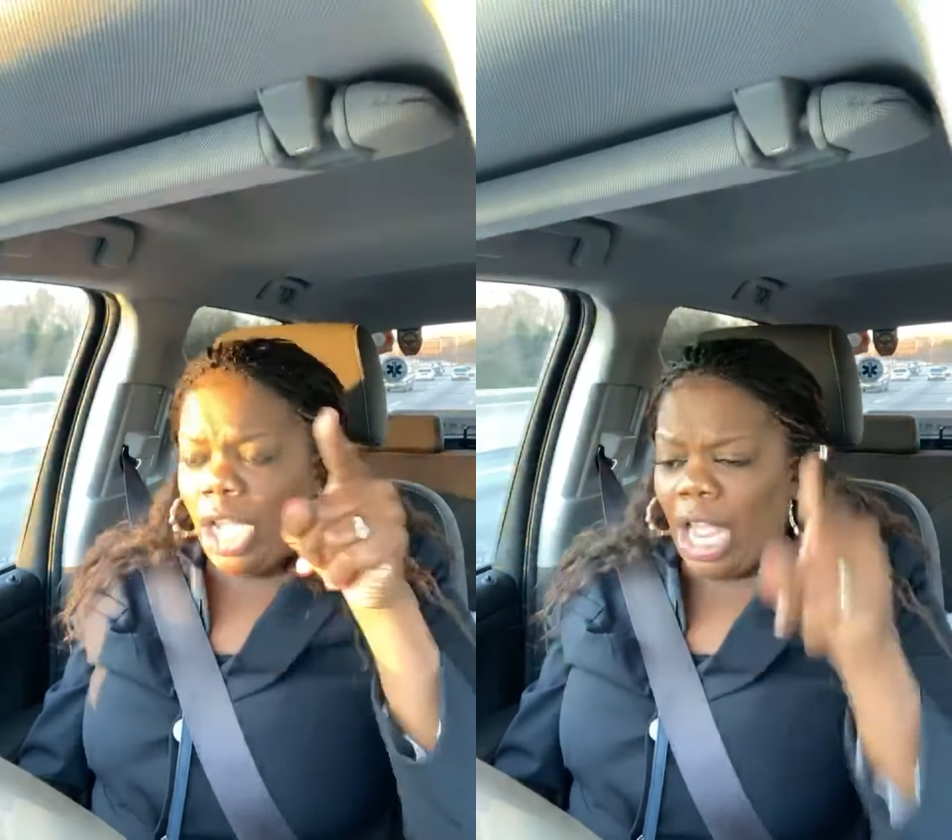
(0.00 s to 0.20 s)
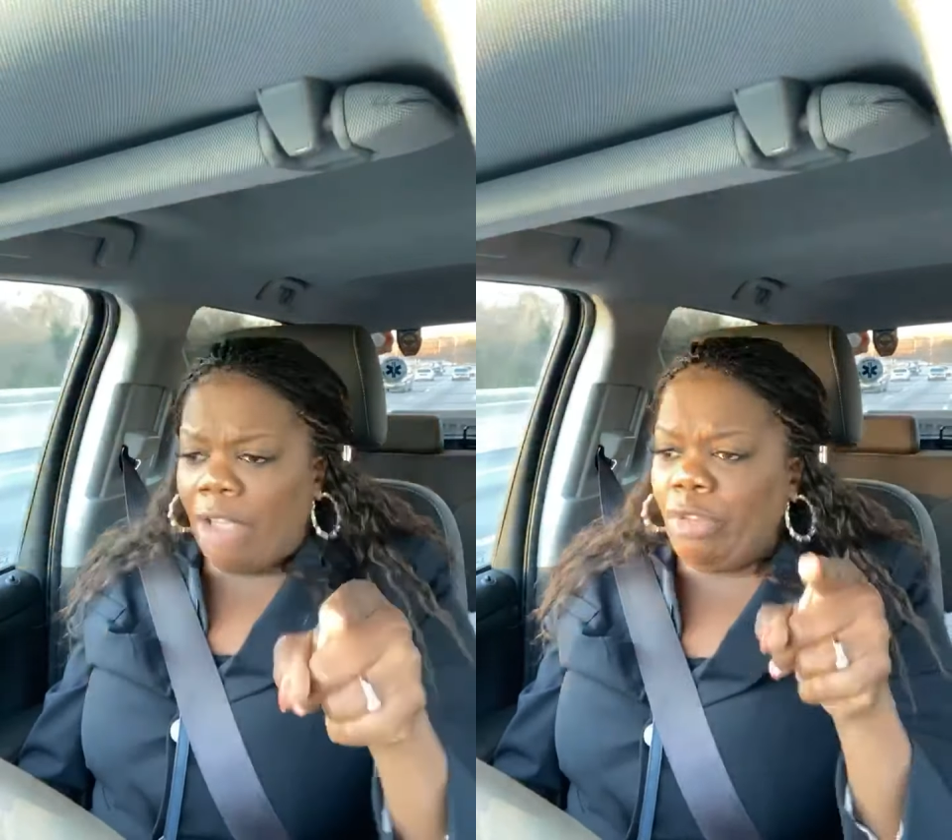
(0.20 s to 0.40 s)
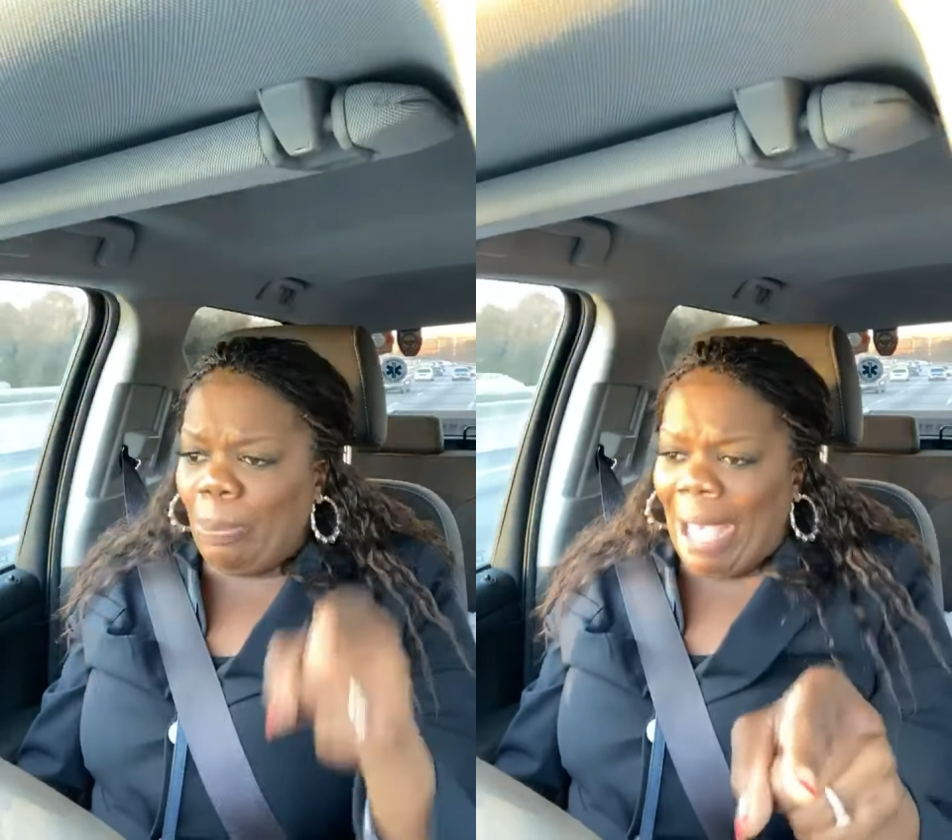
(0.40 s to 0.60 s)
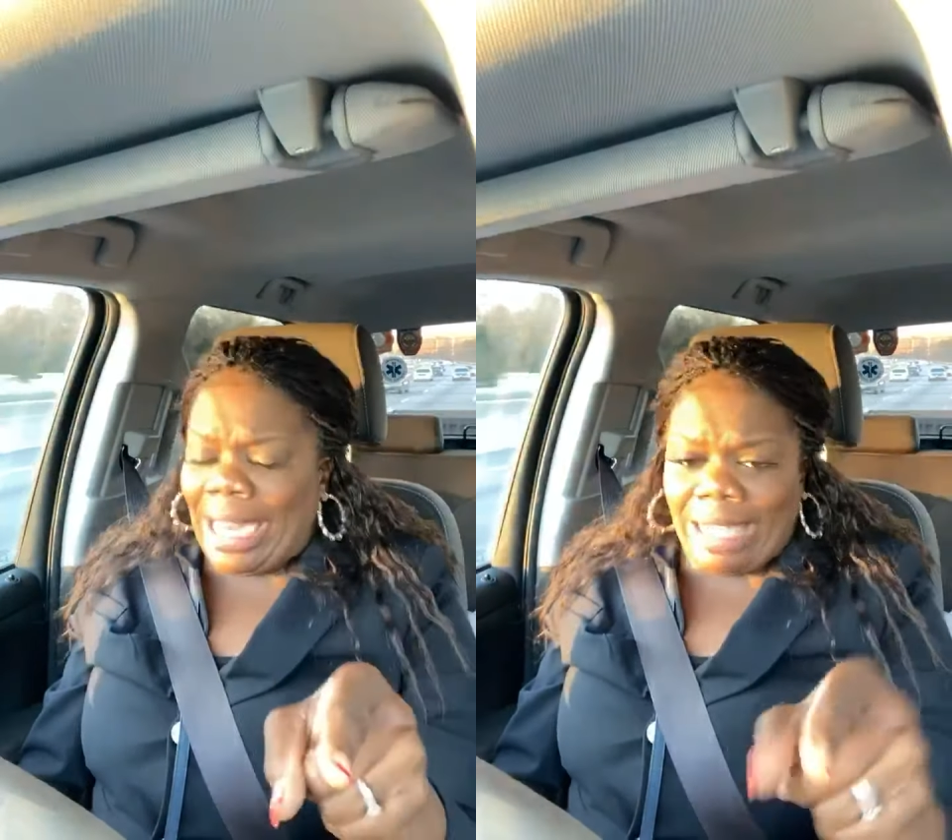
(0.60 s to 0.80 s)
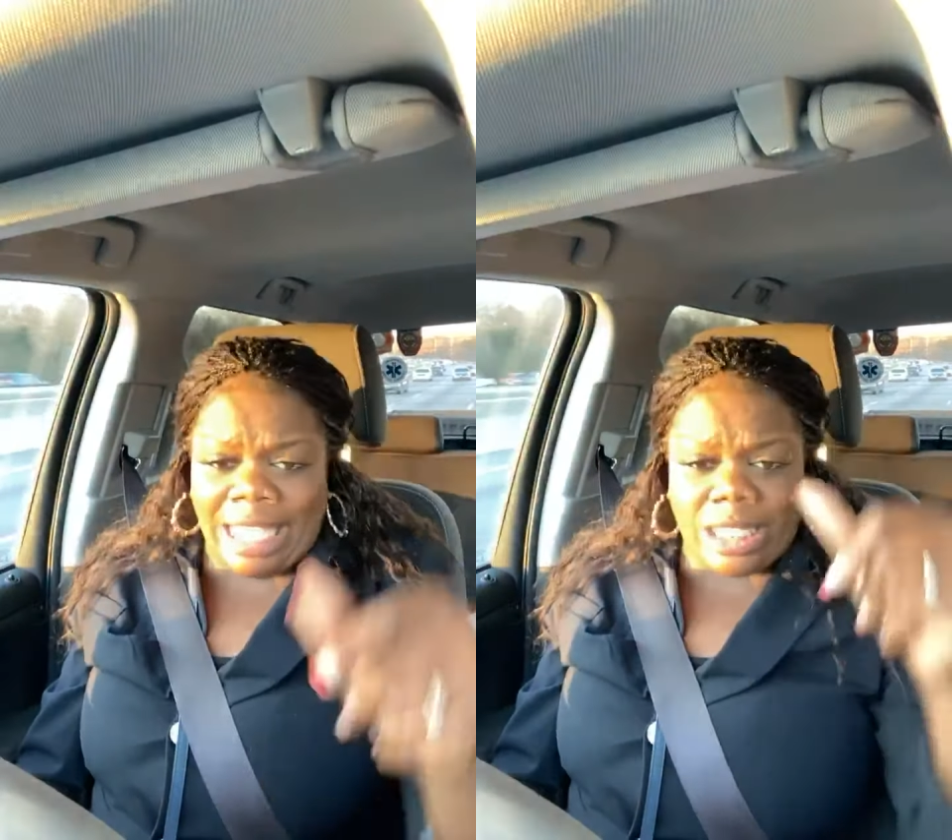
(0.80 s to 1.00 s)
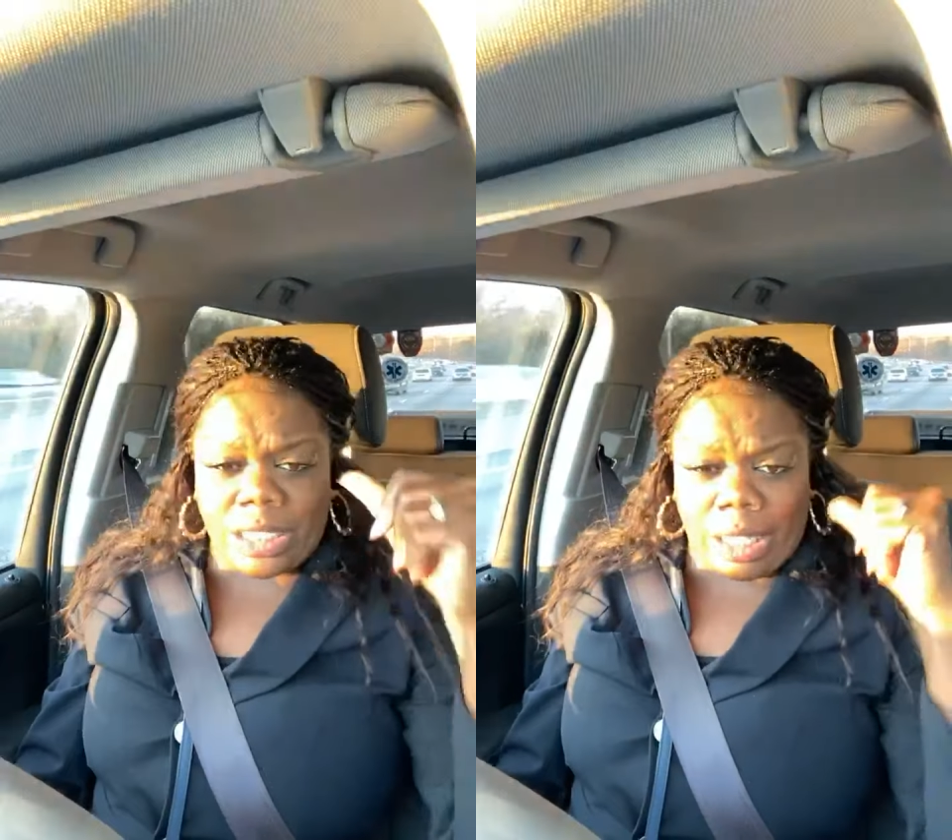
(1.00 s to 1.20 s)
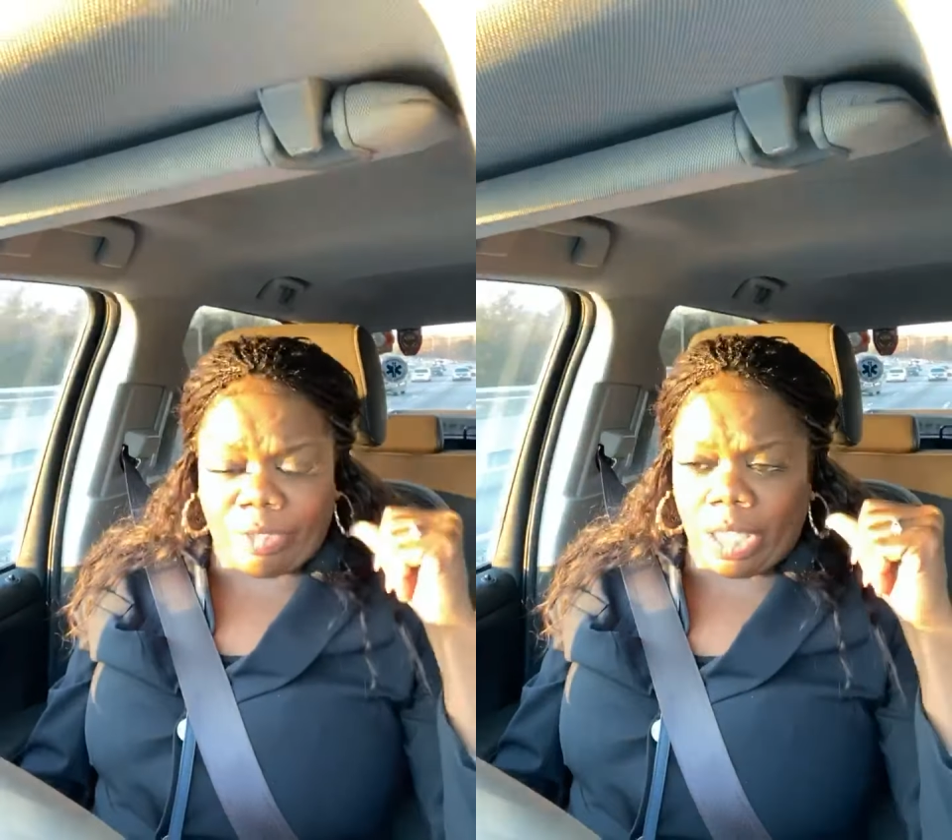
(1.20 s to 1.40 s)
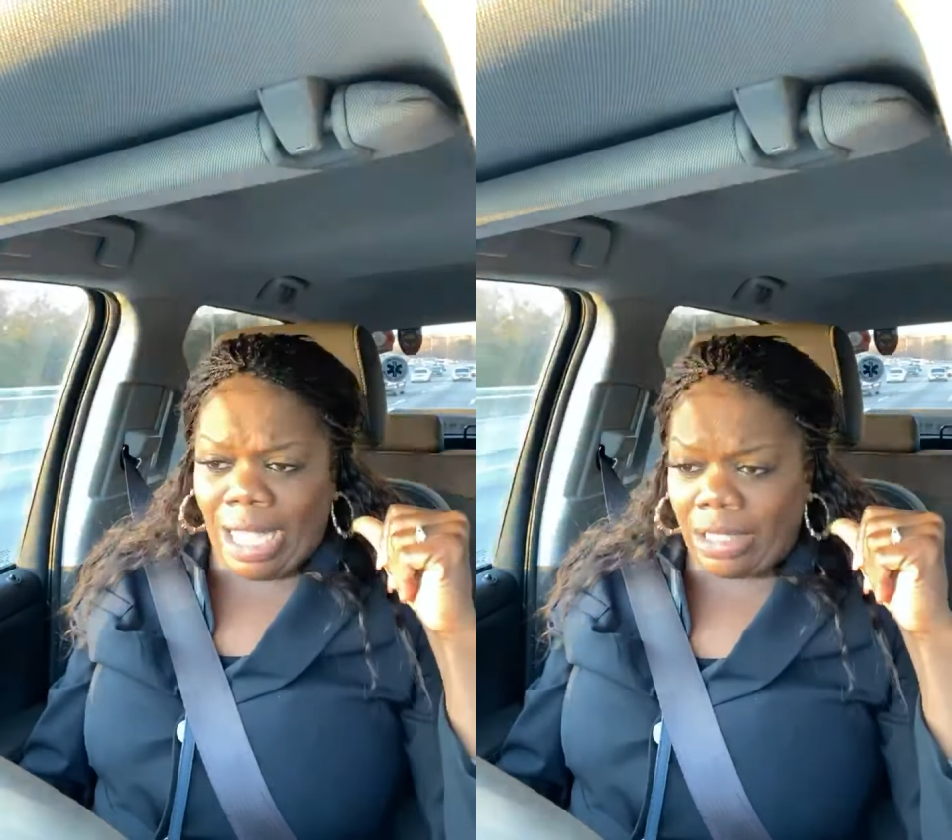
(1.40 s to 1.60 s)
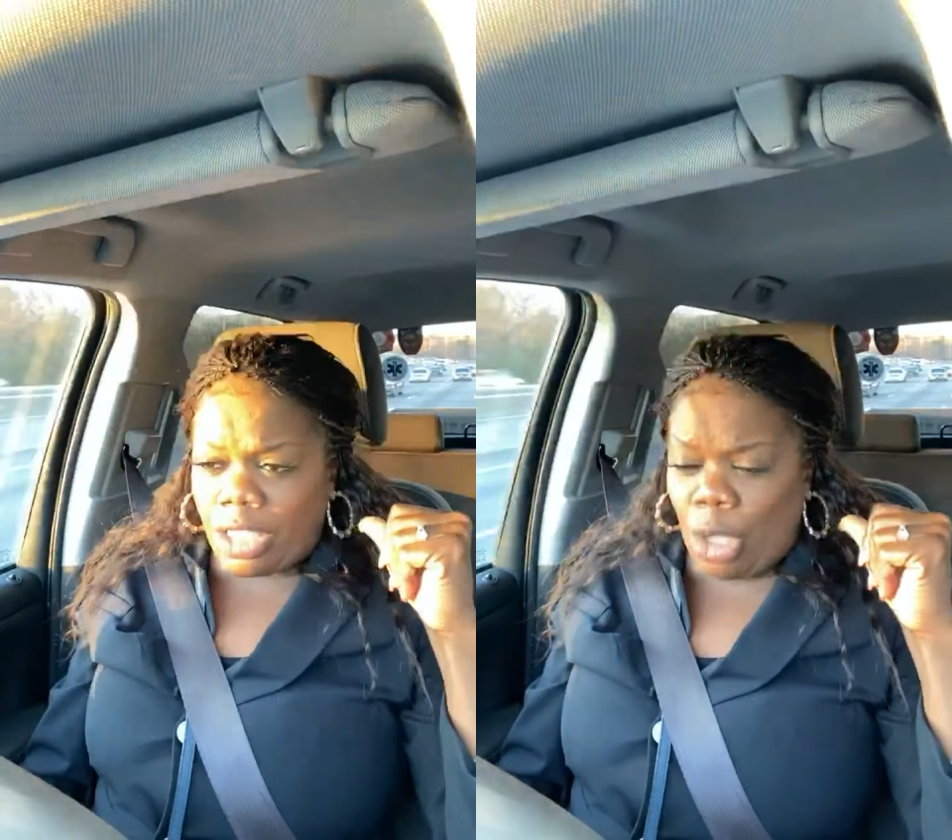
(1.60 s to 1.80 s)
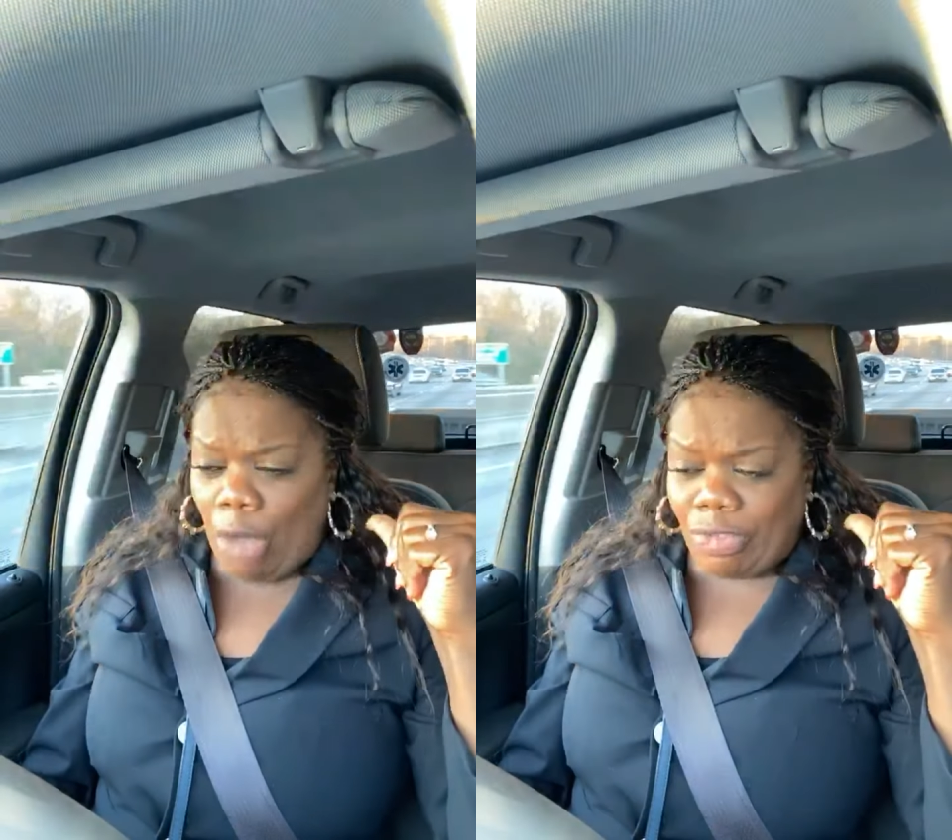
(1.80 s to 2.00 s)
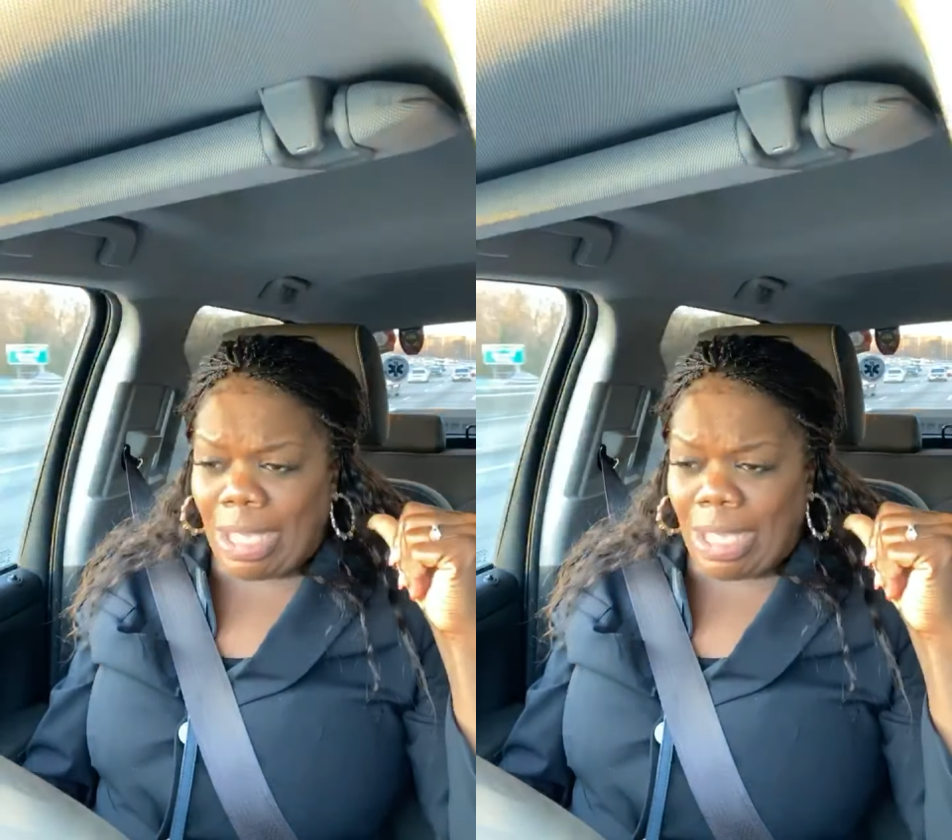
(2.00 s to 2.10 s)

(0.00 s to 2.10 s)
Everybody, I just left the doctor's office.